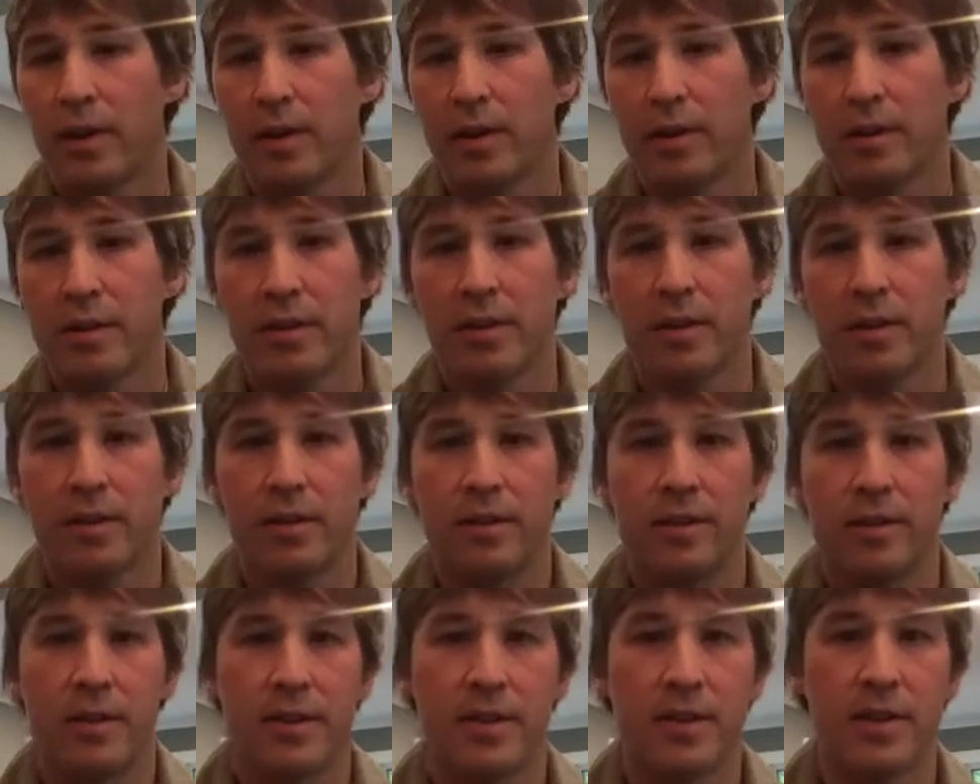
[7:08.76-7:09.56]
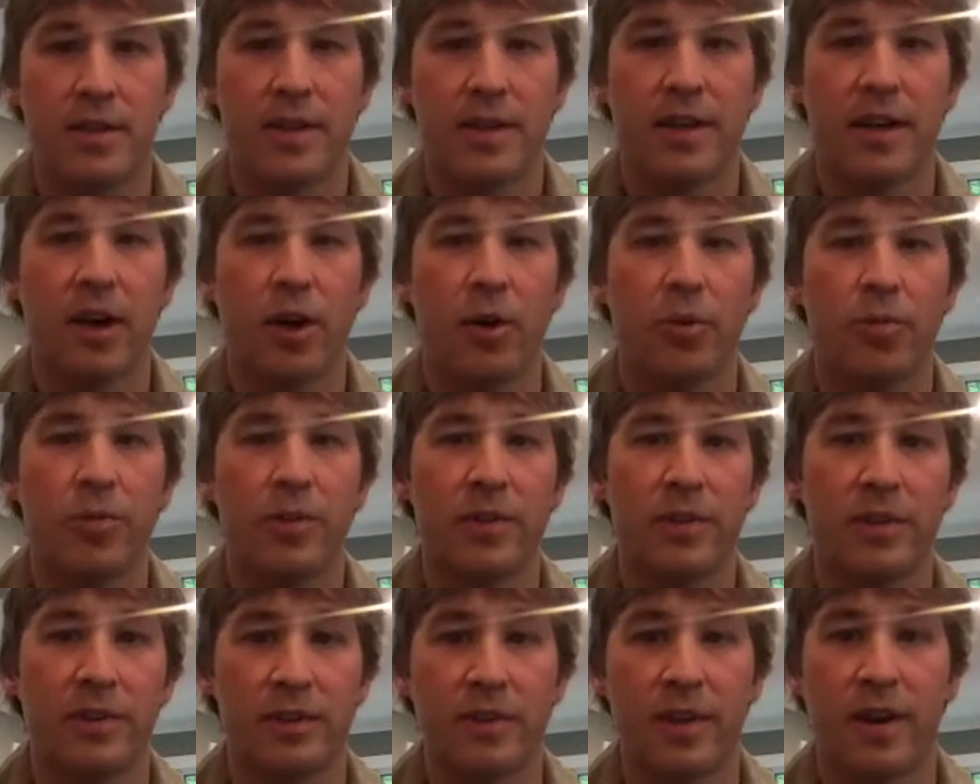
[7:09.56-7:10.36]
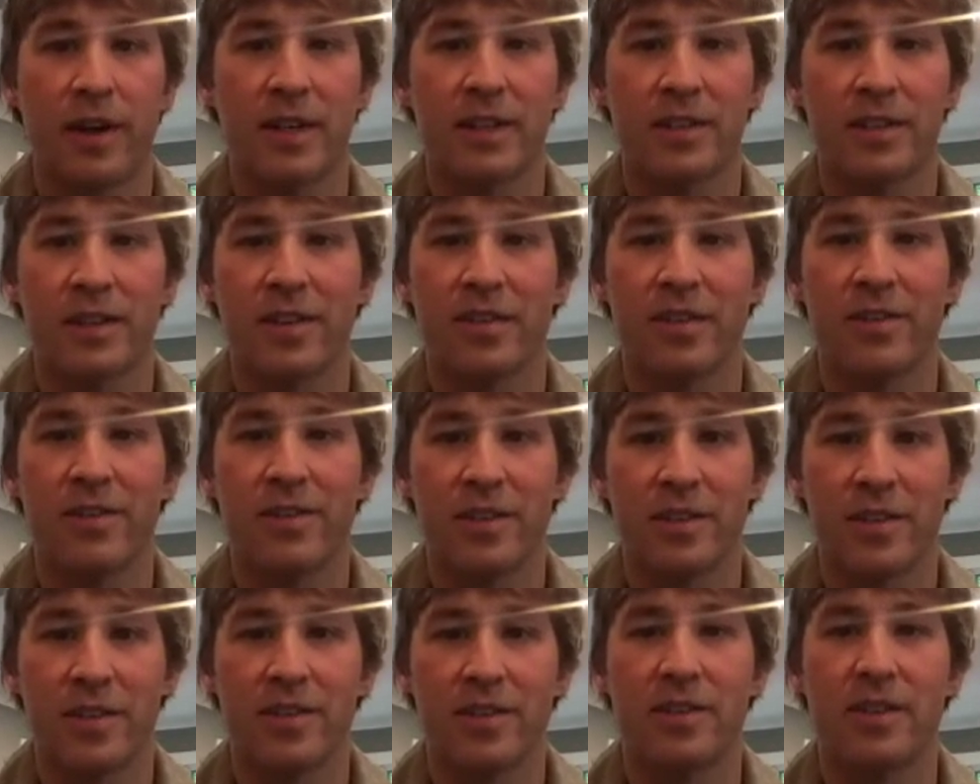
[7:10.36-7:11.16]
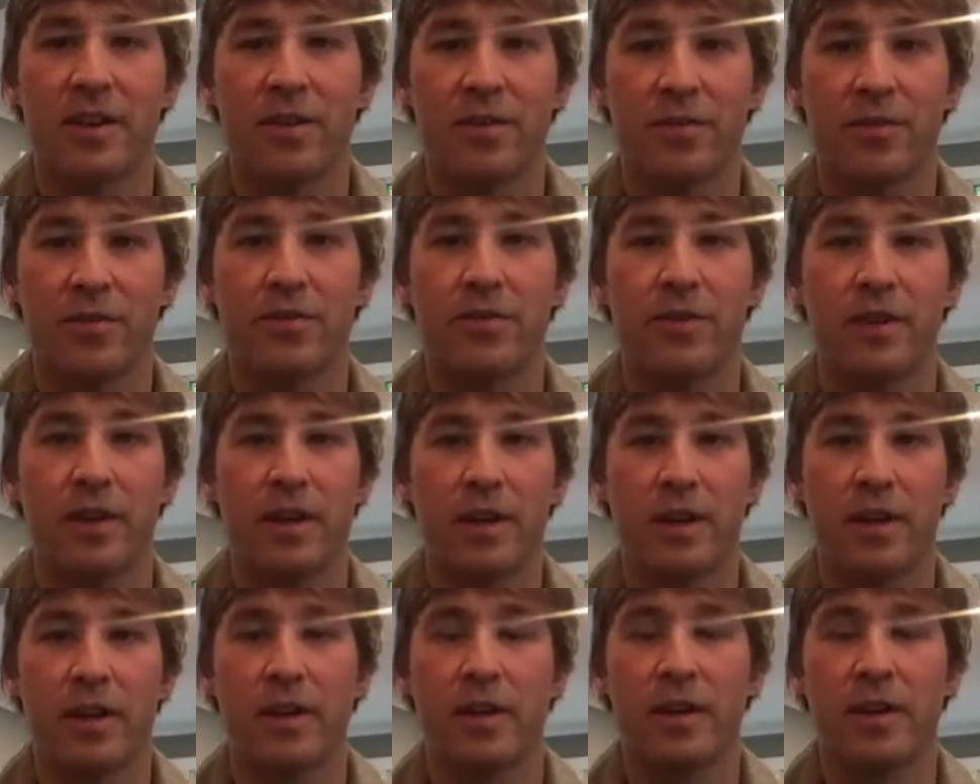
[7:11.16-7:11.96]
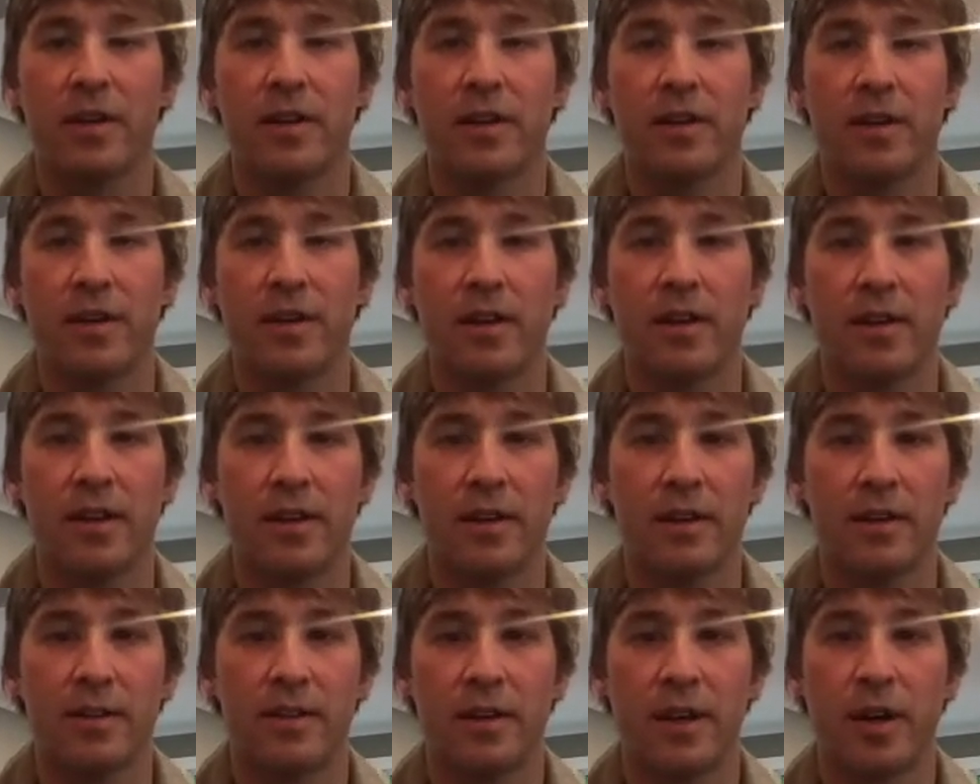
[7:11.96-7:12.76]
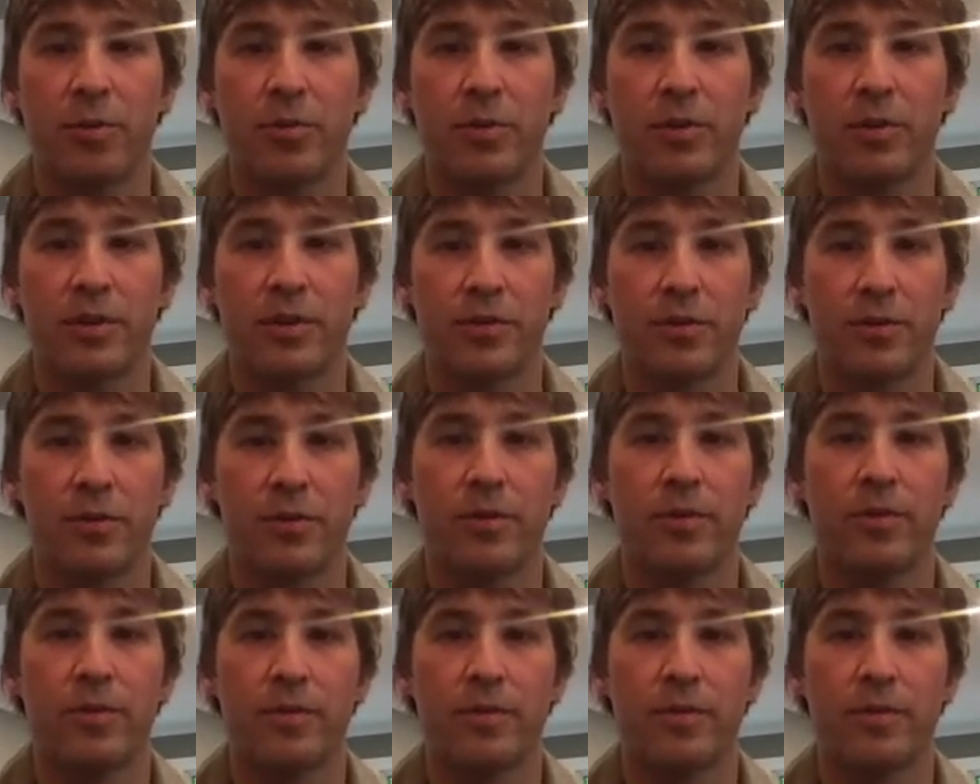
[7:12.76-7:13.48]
to seek help and to talk to others and stuff to help us through.